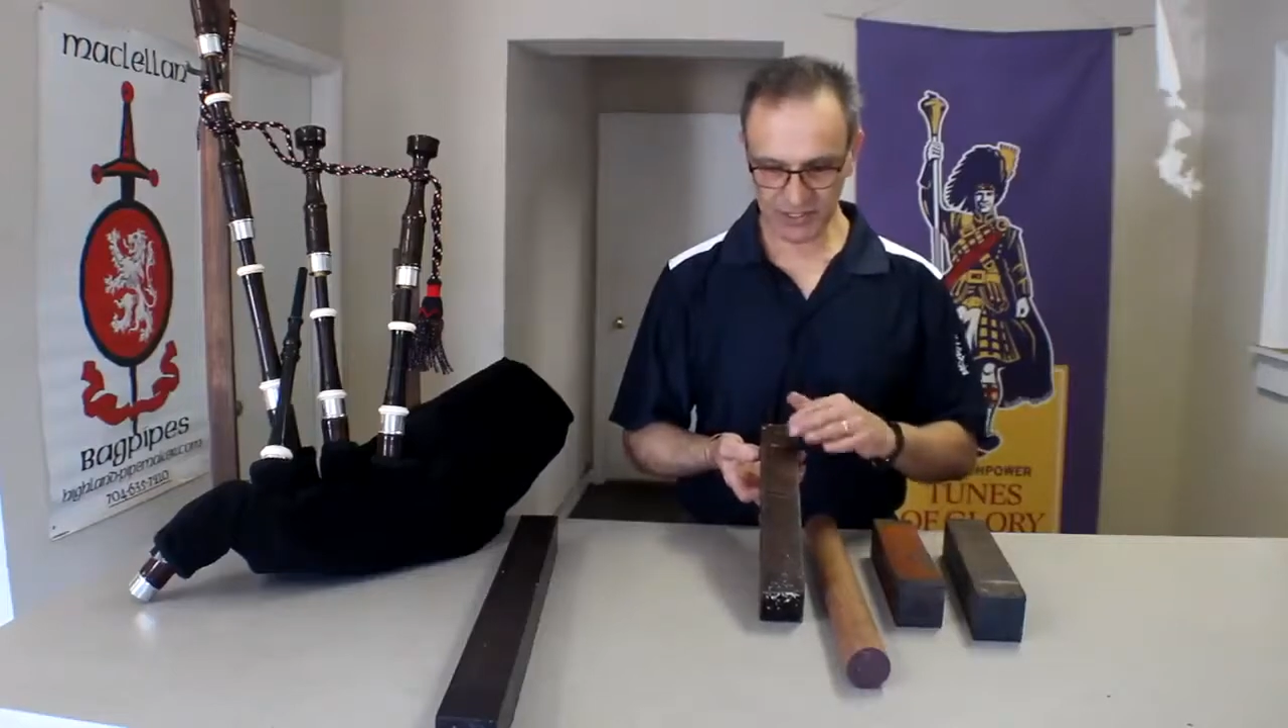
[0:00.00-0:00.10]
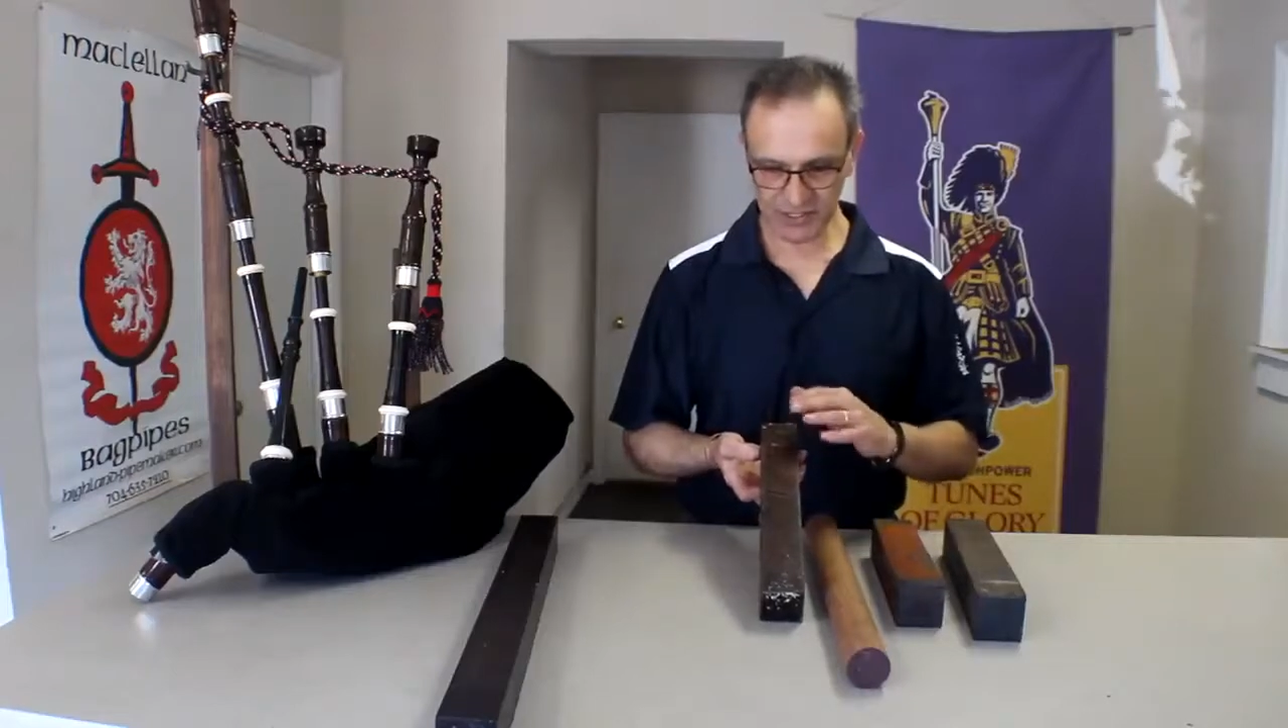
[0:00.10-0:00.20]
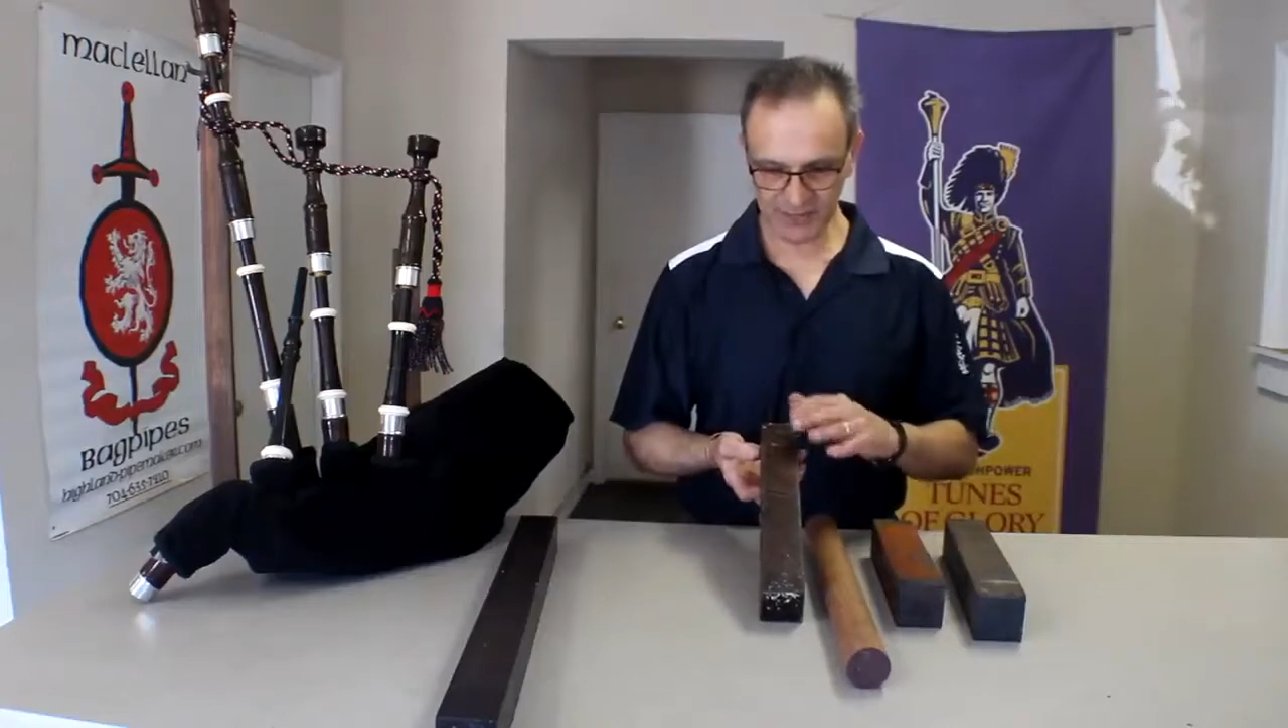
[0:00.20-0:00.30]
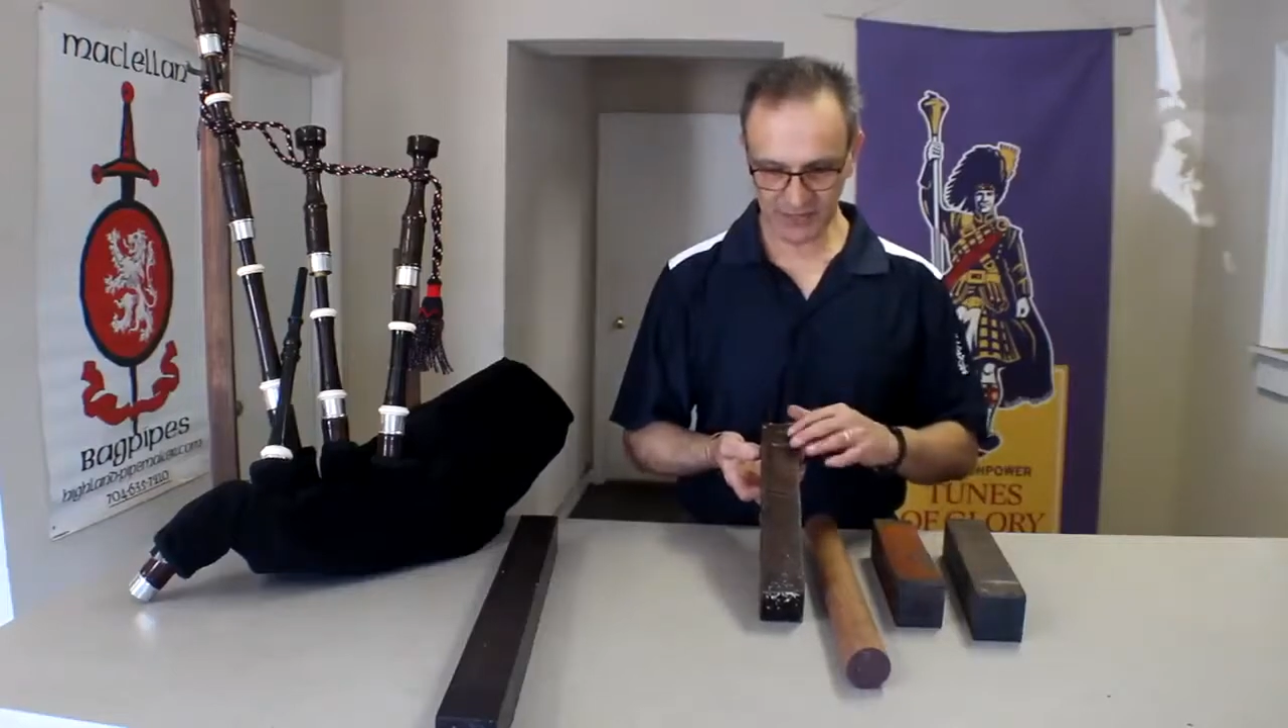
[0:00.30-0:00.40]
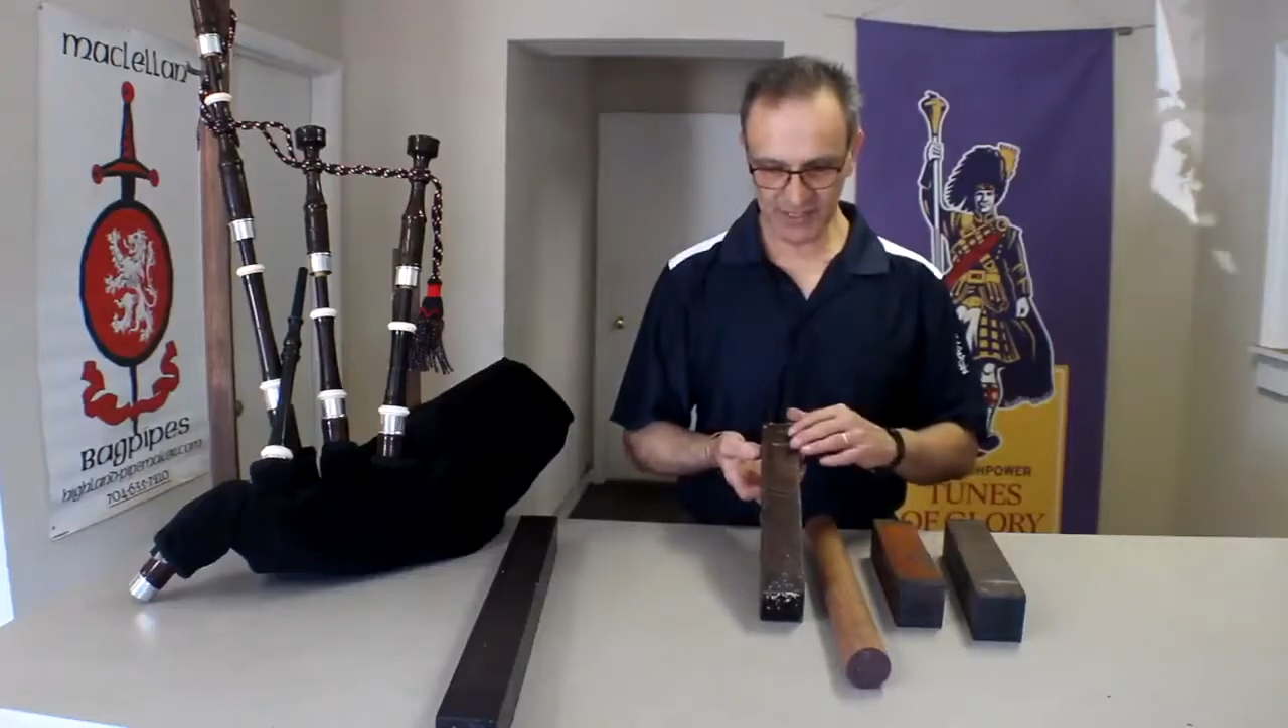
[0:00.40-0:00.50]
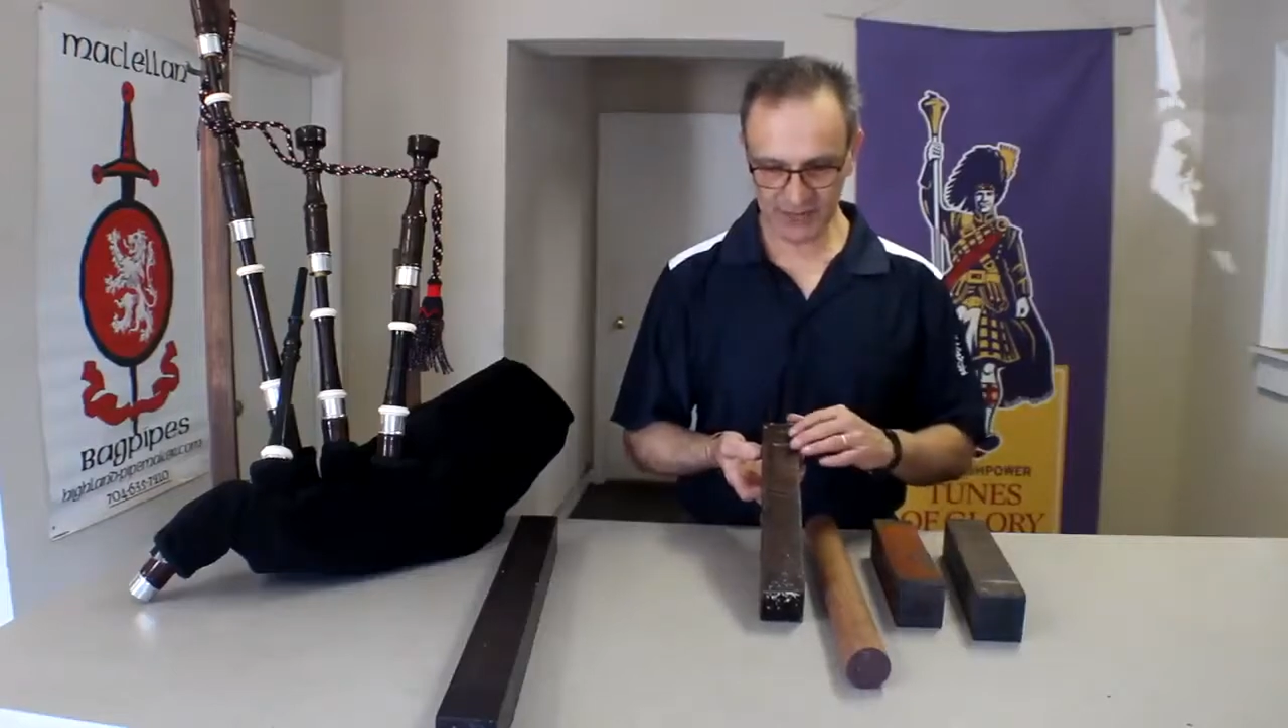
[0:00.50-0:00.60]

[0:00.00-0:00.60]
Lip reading: This is a very